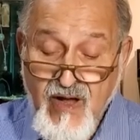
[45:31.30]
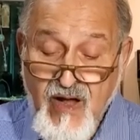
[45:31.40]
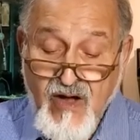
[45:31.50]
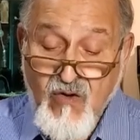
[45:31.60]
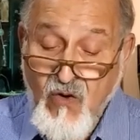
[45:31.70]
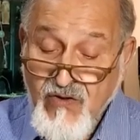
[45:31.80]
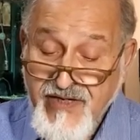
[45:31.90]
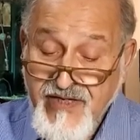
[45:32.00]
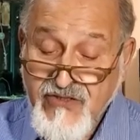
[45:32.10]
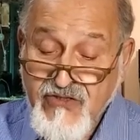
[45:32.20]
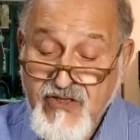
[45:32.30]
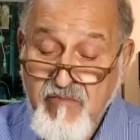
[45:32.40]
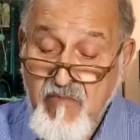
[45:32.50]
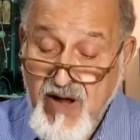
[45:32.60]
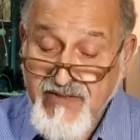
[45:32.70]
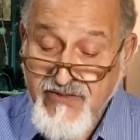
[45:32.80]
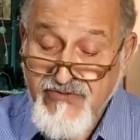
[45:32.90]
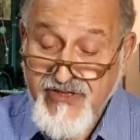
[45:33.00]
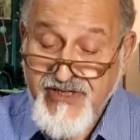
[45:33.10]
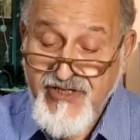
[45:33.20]
According to the modern
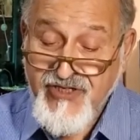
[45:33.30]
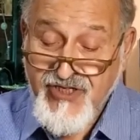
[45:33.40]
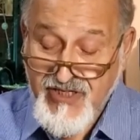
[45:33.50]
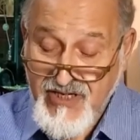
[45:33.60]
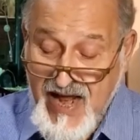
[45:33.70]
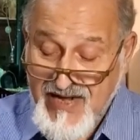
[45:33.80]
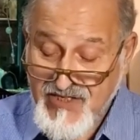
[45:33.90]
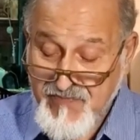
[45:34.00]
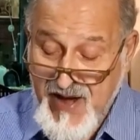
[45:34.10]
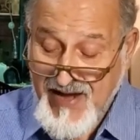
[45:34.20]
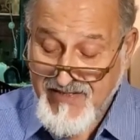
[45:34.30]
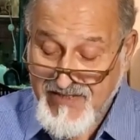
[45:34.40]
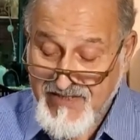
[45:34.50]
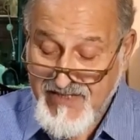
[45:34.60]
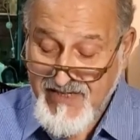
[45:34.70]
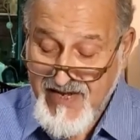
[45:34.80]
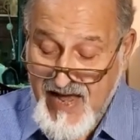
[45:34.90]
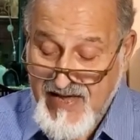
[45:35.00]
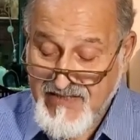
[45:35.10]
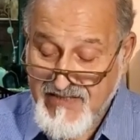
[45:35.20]
tradition as practiced in
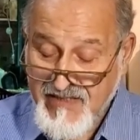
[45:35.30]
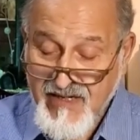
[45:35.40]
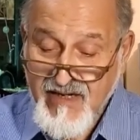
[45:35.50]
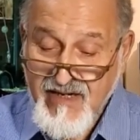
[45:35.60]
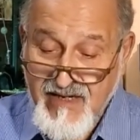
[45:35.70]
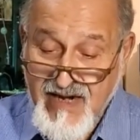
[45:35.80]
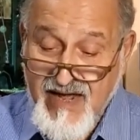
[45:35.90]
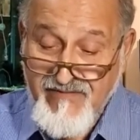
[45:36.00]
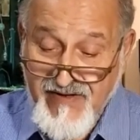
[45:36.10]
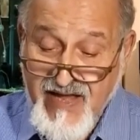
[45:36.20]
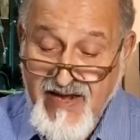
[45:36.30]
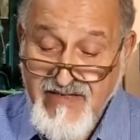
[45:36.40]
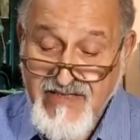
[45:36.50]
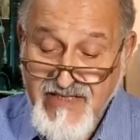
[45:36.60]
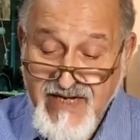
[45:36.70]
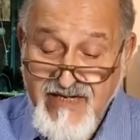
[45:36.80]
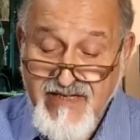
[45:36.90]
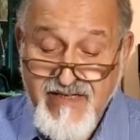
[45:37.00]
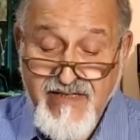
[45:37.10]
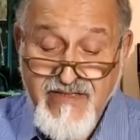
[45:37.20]
Yazd, and I've again
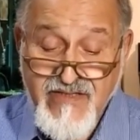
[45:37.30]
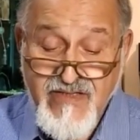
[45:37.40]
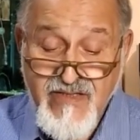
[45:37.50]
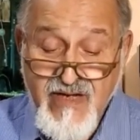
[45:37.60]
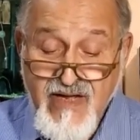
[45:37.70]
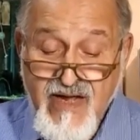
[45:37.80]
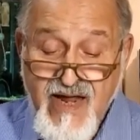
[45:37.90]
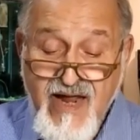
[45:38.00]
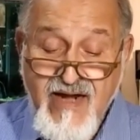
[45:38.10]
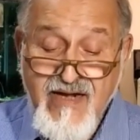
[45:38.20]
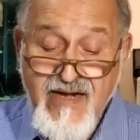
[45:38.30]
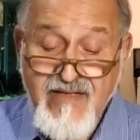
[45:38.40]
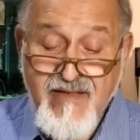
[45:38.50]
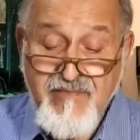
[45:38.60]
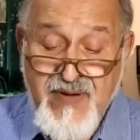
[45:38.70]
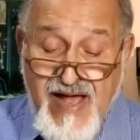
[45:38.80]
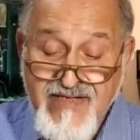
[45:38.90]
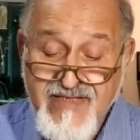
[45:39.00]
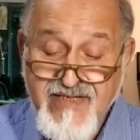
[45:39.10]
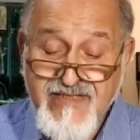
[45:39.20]
seen this, in the
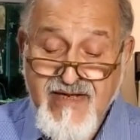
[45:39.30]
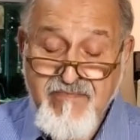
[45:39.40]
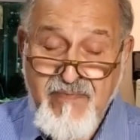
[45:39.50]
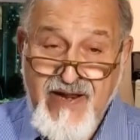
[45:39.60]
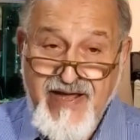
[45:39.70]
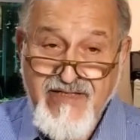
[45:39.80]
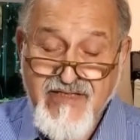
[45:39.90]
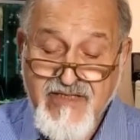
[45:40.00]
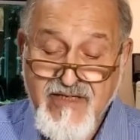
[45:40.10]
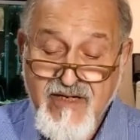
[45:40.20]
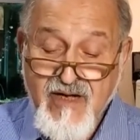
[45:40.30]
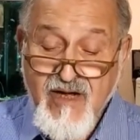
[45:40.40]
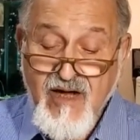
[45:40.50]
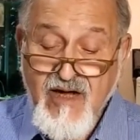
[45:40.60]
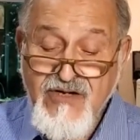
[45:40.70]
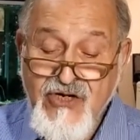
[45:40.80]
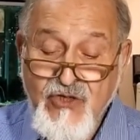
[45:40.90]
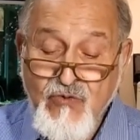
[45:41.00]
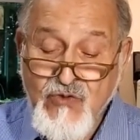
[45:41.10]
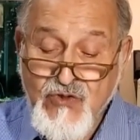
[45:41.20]
basket are placed a
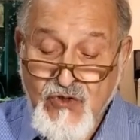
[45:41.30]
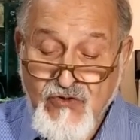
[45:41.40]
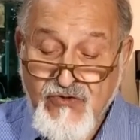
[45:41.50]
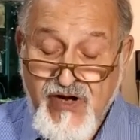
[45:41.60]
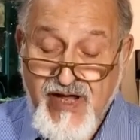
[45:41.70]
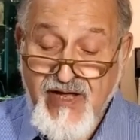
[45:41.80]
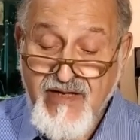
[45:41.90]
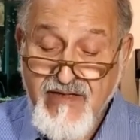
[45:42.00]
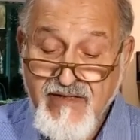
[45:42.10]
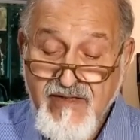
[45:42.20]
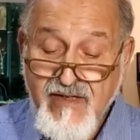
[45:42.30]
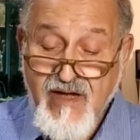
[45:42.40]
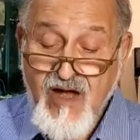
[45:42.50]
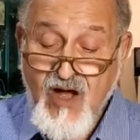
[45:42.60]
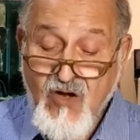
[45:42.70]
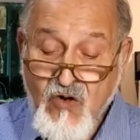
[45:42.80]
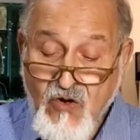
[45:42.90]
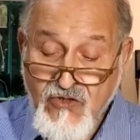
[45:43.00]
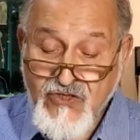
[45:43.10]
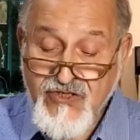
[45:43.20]
new sudre, a
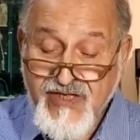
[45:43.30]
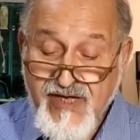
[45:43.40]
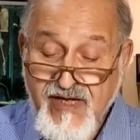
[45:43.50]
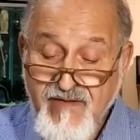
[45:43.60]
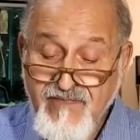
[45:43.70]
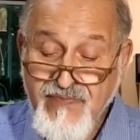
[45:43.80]
kushti,